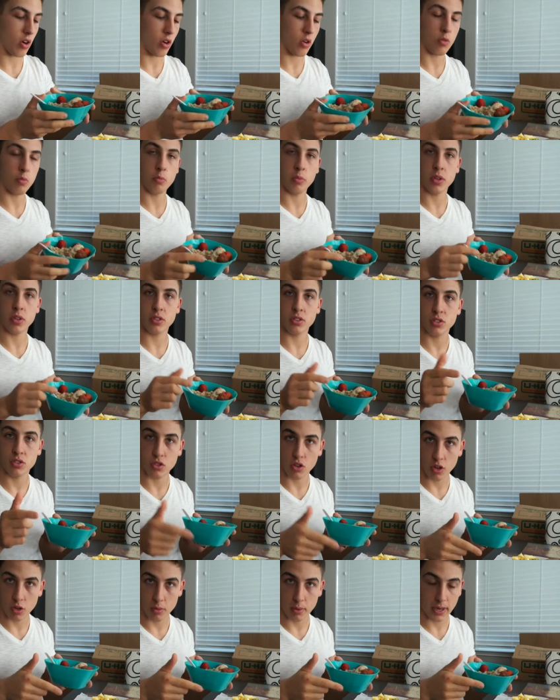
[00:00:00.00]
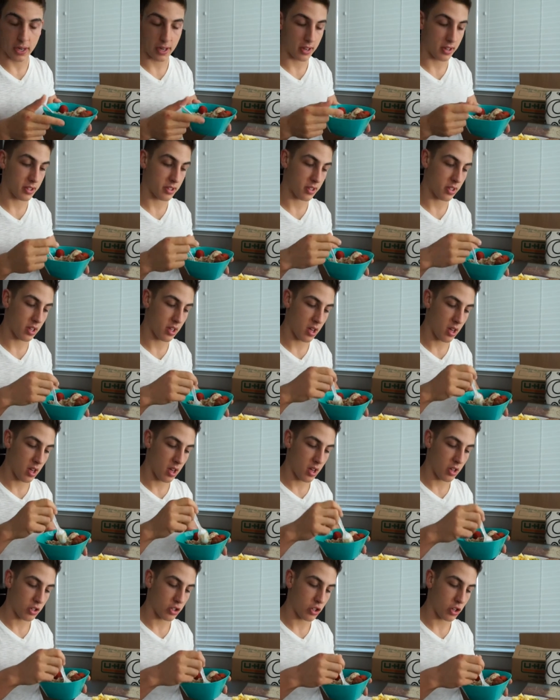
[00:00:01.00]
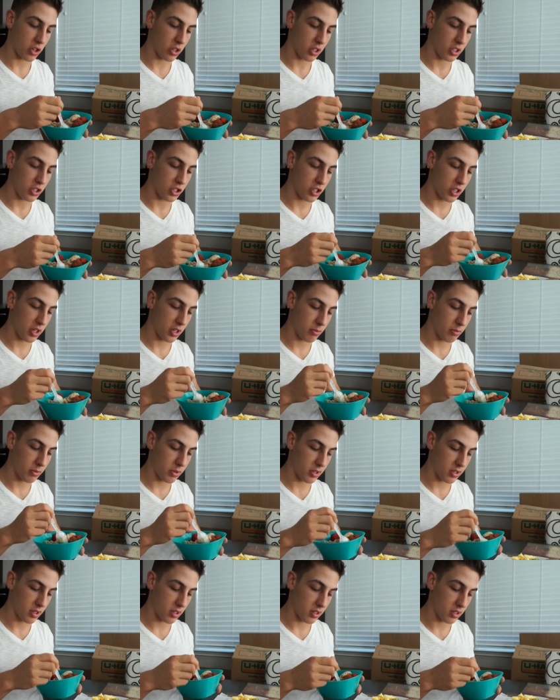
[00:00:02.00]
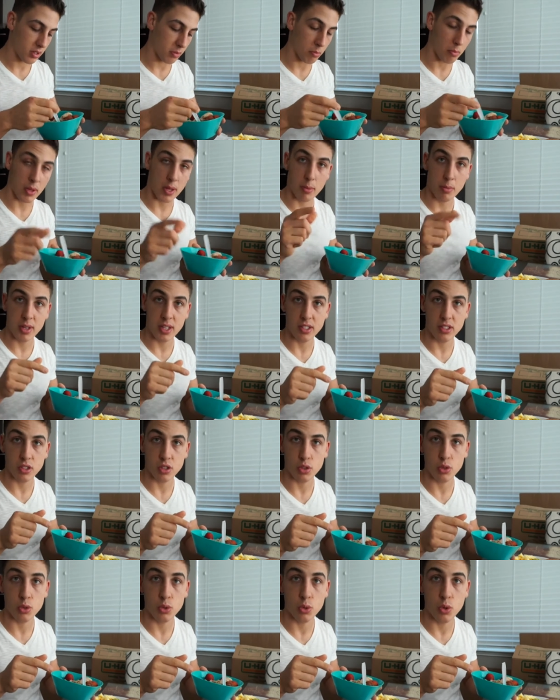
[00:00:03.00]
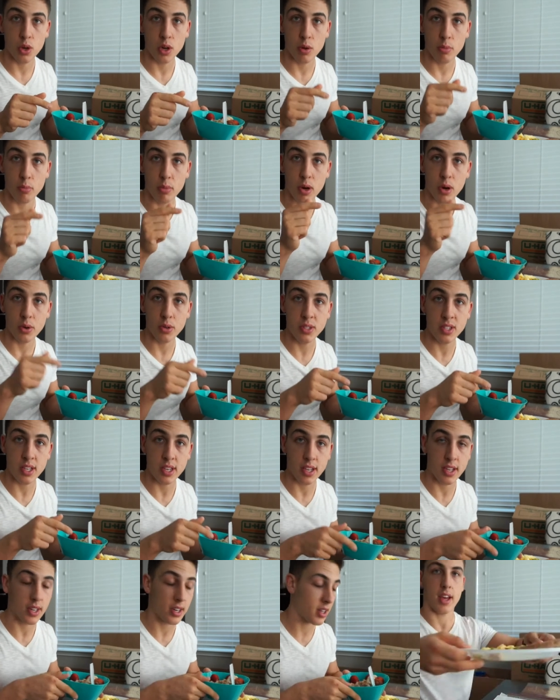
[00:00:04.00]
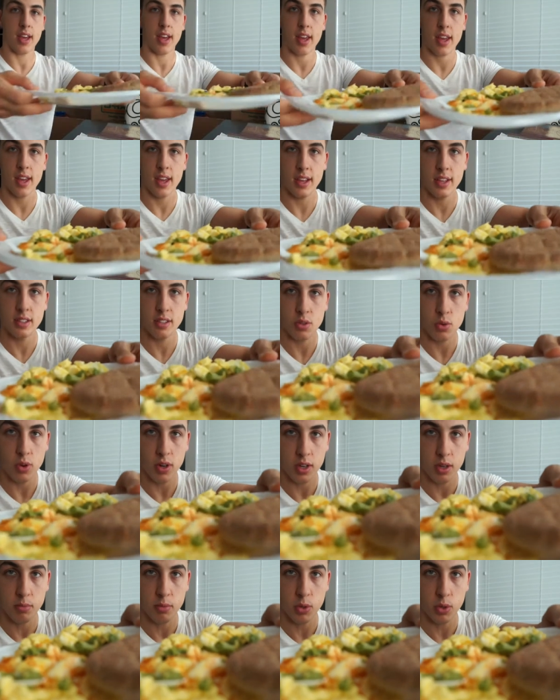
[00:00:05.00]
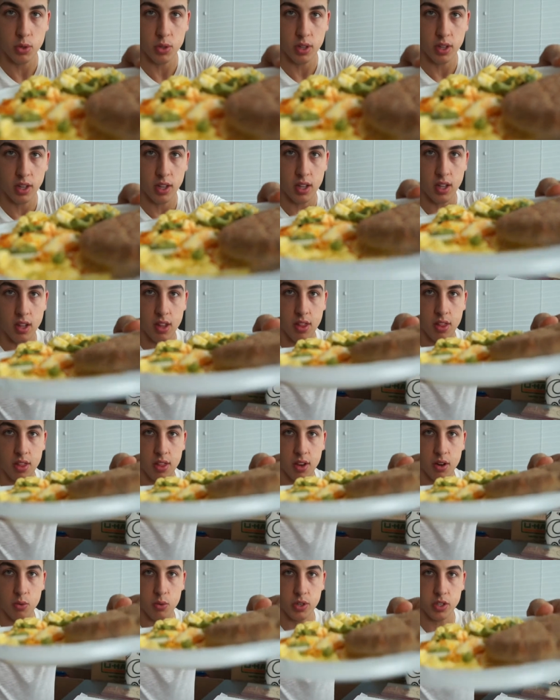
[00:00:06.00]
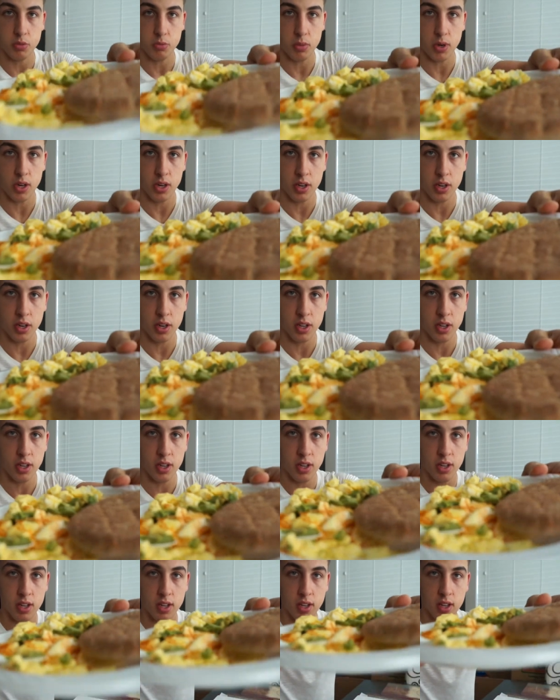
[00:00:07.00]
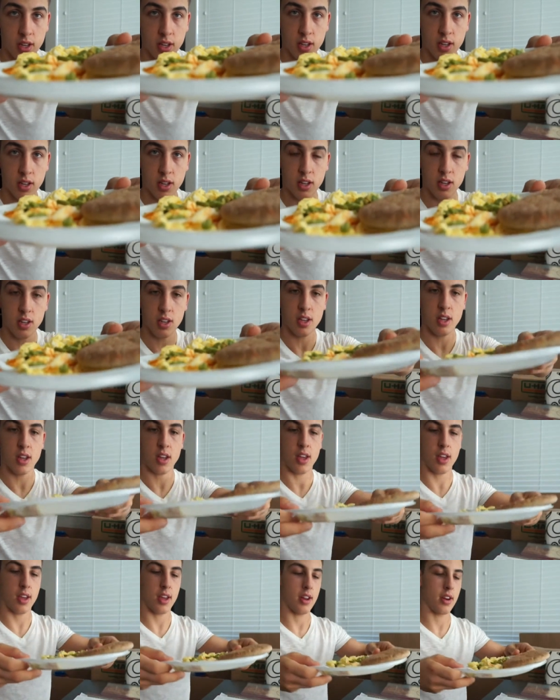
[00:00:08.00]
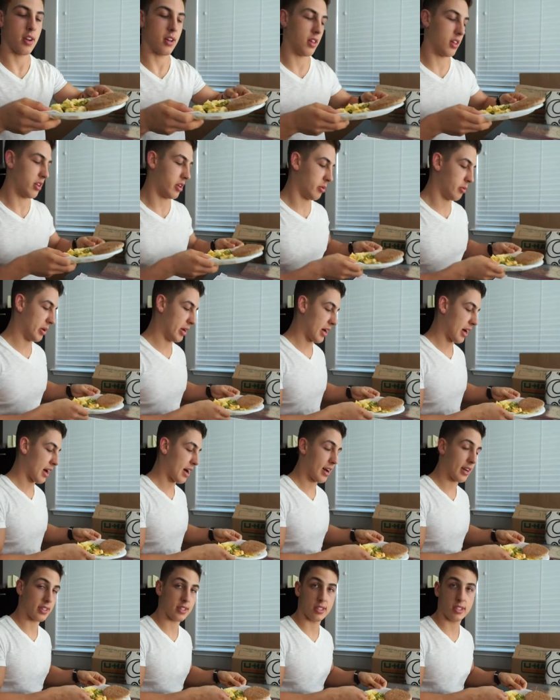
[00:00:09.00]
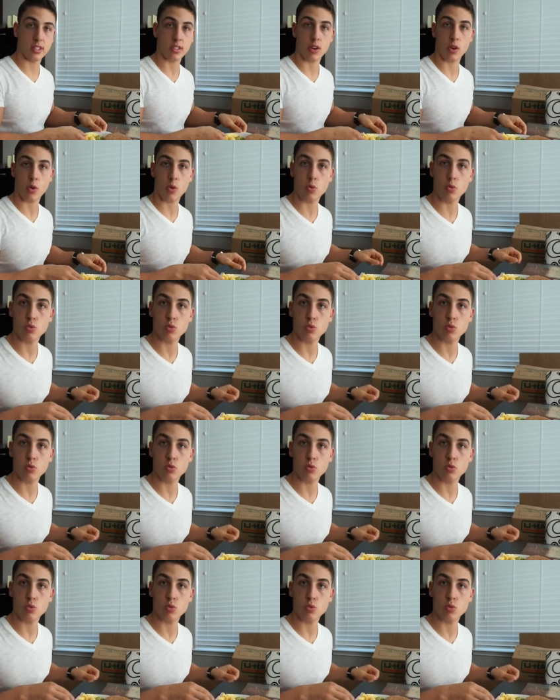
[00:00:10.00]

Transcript: oatmeal, strawberries, chocolate chips, some P B two protein, eggs, guacamole, thin rich bun, and a little bit of hot sauce.